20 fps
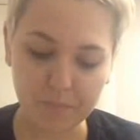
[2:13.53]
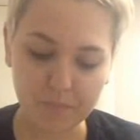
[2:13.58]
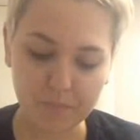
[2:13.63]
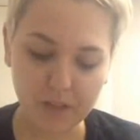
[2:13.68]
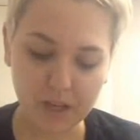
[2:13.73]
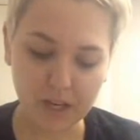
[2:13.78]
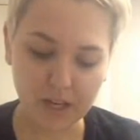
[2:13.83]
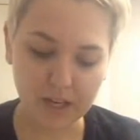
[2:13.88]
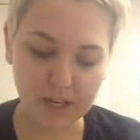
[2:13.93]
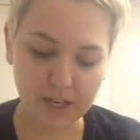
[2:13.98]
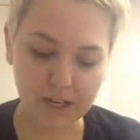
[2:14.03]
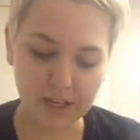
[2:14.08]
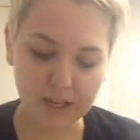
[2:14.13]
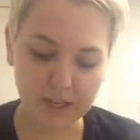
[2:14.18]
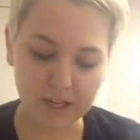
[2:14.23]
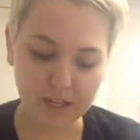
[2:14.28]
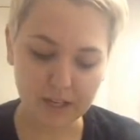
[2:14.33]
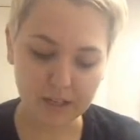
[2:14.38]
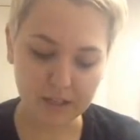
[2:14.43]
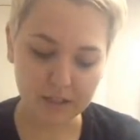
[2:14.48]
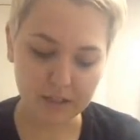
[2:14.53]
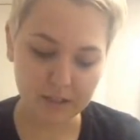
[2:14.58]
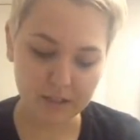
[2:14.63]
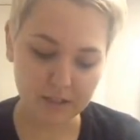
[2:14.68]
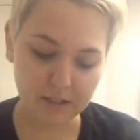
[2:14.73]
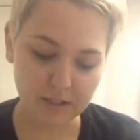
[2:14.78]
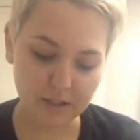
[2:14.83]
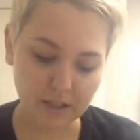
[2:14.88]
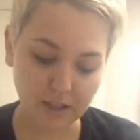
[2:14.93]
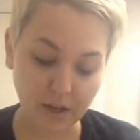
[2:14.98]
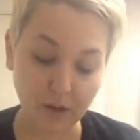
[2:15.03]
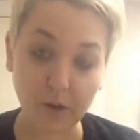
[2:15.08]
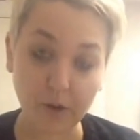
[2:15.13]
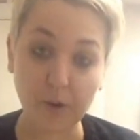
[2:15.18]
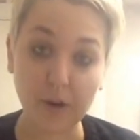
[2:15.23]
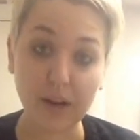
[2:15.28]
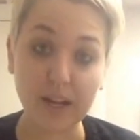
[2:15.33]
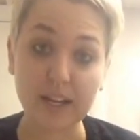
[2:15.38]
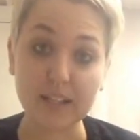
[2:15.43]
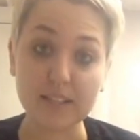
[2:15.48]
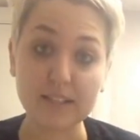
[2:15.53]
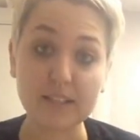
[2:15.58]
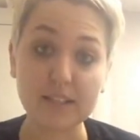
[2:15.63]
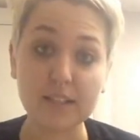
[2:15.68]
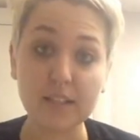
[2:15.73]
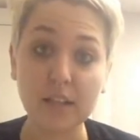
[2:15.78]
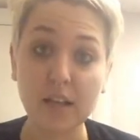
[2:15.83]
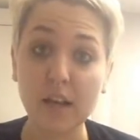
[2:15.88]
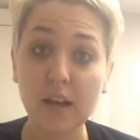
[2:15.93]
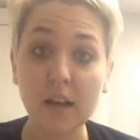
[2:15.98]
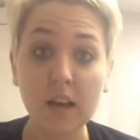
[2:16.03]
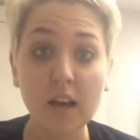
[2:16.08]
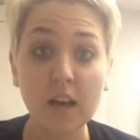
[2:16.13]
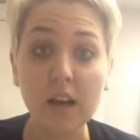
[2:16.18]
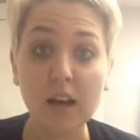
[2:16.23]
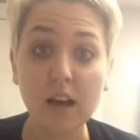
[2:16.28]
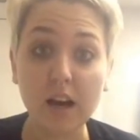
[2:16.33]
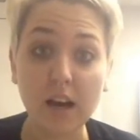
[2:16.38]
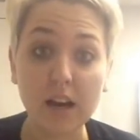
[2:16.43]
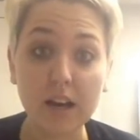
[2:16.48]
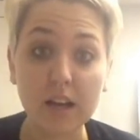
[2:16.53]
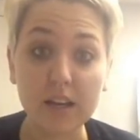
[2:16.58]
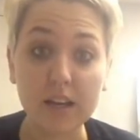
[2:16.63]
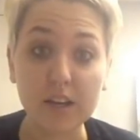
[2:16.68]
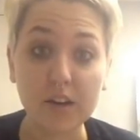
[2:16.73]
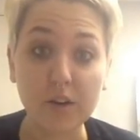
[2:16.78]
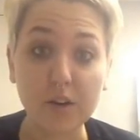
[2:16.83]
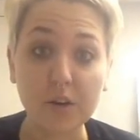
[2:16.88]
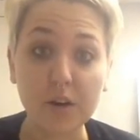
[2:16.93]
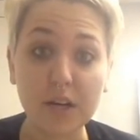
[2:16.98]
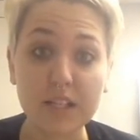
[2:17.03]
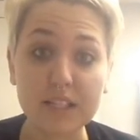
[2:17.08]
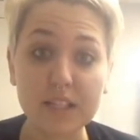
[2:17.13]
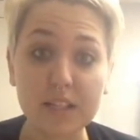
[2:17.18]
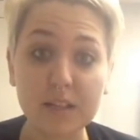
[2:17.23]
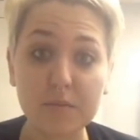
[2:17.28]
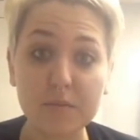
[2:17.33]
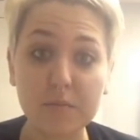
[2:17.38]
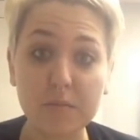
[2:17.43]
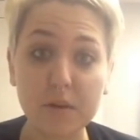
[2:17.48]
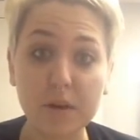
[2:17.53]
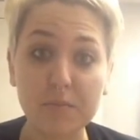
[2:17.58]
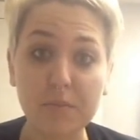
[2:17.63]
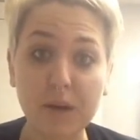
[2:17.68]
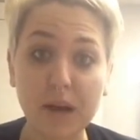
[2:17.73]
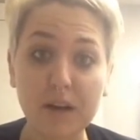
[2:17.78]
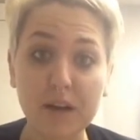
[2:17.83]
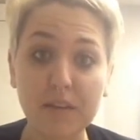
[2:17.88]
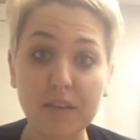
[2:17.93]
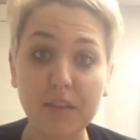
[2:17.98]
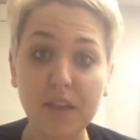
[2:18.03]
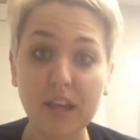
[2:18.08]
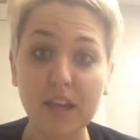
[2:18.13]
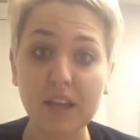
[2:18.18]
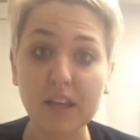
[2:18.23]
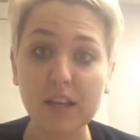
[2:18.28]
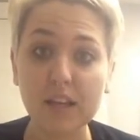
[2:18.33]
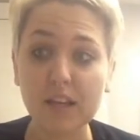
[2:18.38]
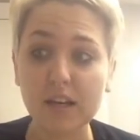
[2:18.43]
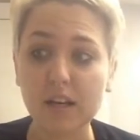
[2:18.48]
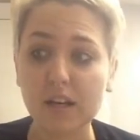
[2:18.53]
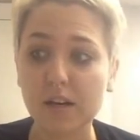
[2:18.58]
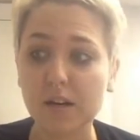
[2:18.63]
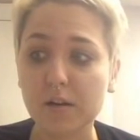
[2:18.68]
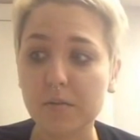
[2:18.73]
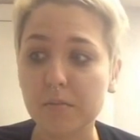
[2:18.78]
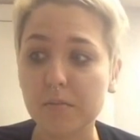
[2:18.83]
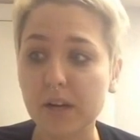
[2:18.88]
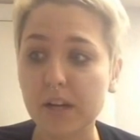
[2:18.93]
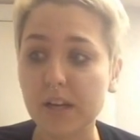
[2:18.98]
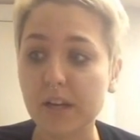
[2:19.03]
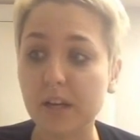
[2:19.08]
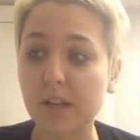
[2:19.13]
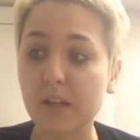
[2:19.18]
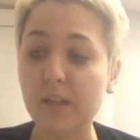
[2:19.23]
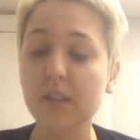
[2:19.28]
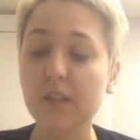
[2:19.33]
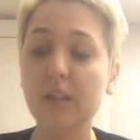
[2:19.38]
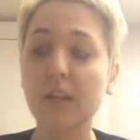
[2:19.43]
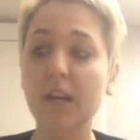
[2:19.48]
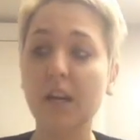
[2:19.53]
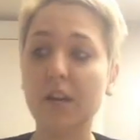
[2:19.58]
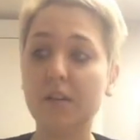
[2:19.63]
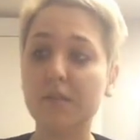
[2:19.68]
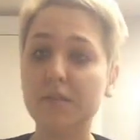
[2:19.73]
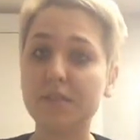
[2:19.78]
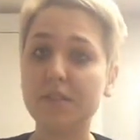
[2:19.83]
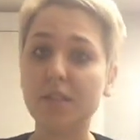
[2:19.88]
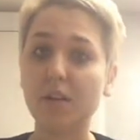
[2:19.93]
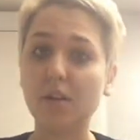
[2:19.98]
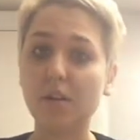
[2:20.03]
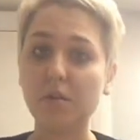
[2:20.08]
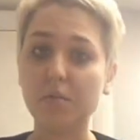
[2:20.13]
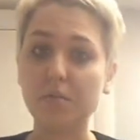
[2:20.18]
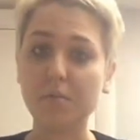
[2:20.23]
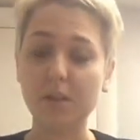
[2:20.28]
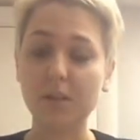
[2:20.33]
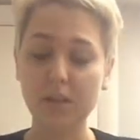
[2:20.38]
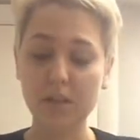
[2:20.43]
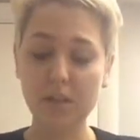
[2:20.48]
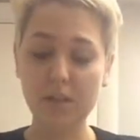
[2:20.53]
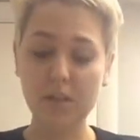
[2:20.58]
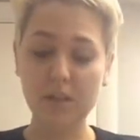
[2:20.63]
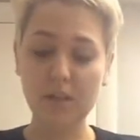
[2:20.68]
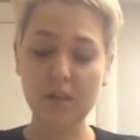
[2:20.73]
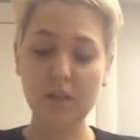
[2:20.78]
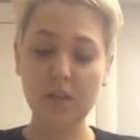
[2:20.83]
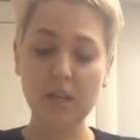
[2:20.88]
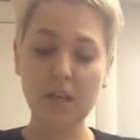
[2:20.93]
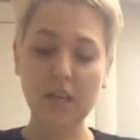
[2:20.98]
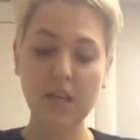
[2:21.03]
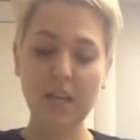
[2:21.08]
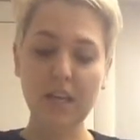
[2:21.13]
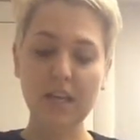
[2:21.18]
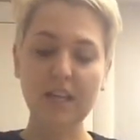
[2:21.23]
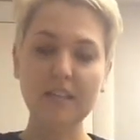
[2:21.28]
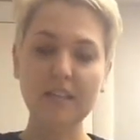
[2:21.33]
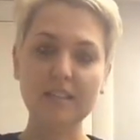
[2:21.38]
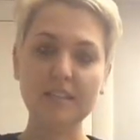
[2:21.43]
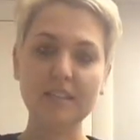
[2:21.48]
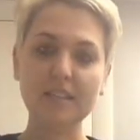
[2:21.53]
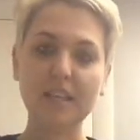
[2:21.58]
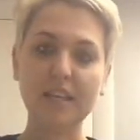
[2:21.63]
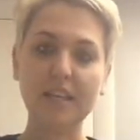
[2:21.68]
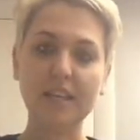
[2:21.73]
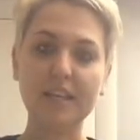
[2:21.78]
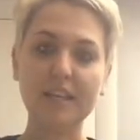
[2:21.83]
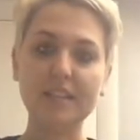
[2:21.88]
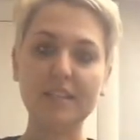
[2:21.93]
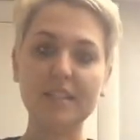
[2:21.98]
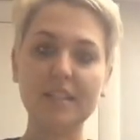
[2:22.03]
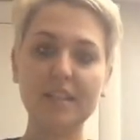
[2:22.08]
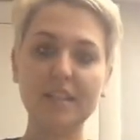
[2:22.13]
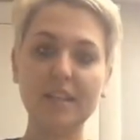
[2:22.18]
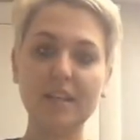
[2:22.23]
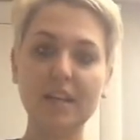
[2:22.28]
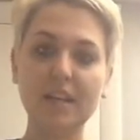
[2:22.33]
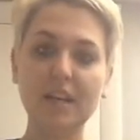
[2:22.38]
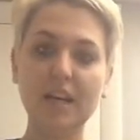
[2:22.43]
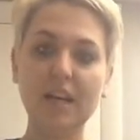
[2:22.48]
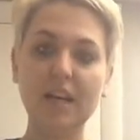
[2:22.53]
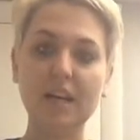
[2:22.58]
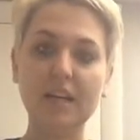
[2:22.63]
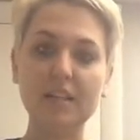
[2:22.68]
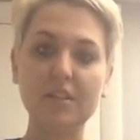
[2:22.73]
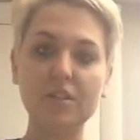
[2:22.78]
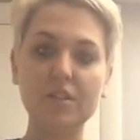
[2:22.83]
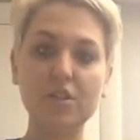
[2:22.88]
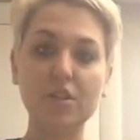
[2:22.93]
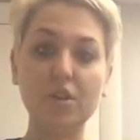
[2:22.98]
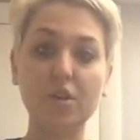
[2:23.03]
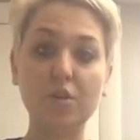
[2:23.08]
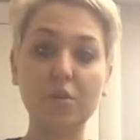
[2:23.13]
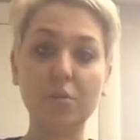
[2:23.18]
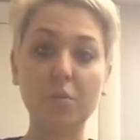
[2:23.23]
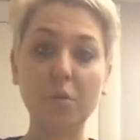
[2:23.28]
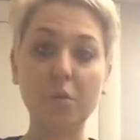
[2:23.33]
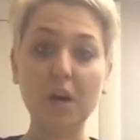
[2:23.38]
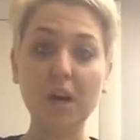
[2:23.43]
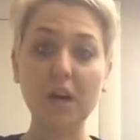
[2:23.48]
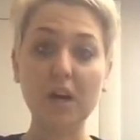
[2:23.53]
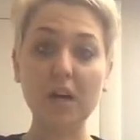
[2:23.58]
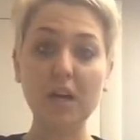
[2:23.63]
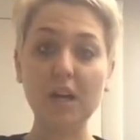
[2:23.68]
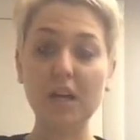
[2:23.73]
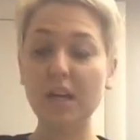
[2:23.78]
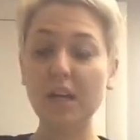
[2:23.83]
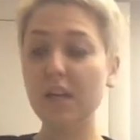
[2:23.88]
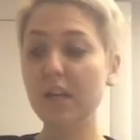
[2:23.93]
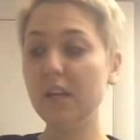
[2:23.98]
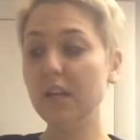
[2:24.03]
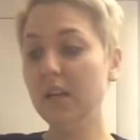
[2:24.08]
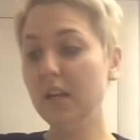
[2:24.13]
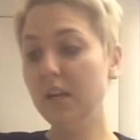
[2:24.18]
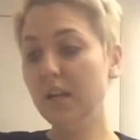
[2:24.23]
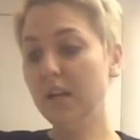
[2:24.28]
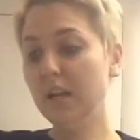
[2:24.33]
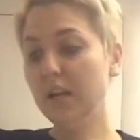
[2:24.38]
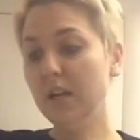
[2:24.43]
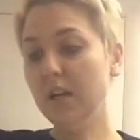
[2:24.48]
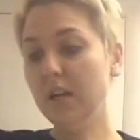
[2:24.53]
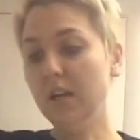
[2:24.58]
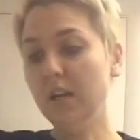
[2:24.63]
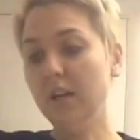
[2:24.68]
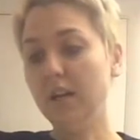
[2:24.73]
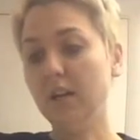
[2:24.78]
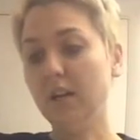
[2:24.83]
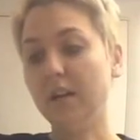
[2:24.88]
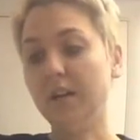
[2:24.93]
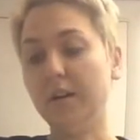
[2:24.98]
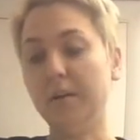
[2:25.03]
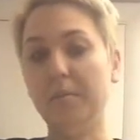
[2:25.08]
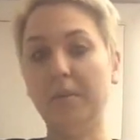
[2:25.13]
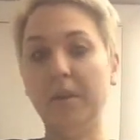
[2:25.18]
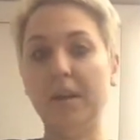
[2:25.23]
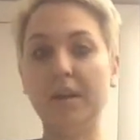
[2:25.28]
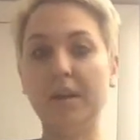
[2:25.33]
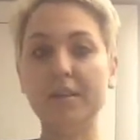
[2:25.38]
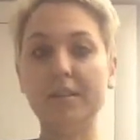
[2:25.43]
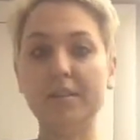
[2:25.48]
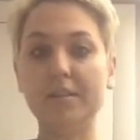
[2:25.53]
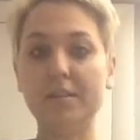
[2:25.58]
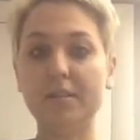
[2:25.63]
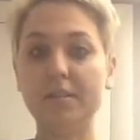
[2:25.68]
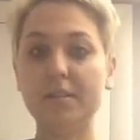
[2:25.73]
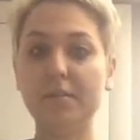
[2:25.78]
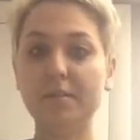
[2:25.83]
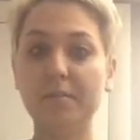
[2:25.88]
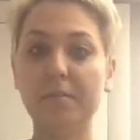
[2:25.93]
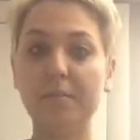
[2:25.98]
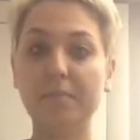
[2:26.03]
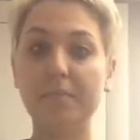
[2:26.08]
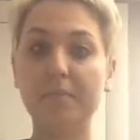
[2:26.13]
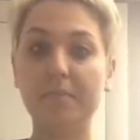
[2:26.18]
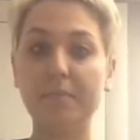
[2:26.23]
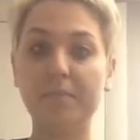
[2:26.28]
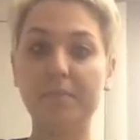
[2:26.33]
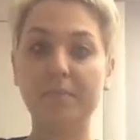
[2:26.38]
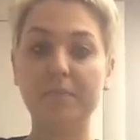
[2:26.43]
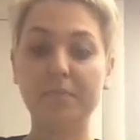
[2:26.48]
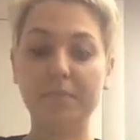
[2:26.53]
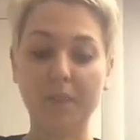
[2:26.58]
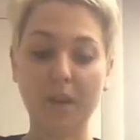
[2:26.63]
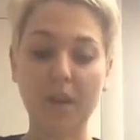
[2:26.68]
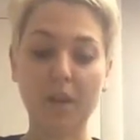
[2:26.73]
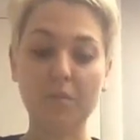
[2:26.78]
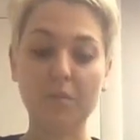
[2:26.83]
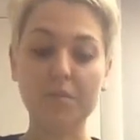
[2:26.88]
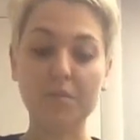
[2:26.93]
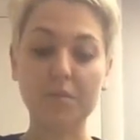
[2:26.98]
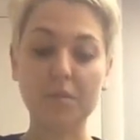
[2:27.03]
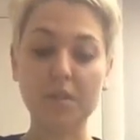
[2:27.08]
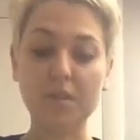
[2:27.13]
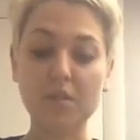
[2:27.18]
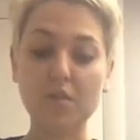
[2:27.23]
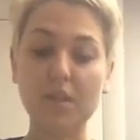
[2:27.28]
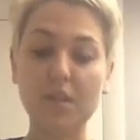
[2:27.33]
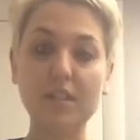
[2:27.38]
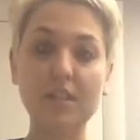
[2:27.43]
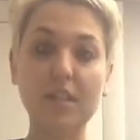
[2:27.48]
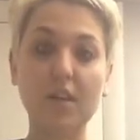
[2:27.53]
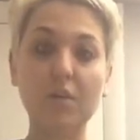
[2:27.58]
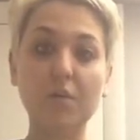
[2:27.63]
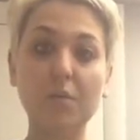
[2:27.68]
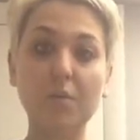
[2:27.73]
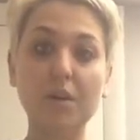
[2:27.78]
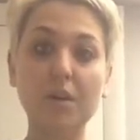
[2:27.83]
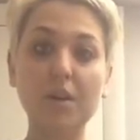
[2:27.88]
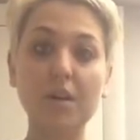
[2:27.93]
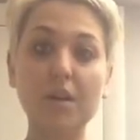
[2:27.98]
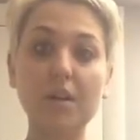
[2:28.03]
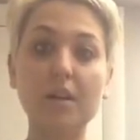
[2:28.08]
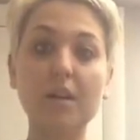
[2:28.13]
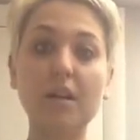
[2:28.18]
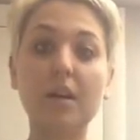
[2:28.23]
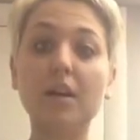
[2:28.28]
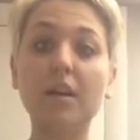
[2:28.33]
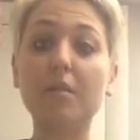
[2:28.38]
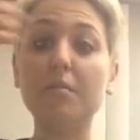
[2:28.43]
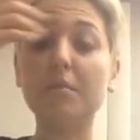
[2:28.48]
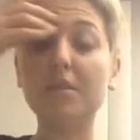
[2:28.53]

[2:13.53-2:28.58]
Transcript: I don't know, I guess I know I did a bad thing. I have some insight as to why. Because I was really stressed out in work. It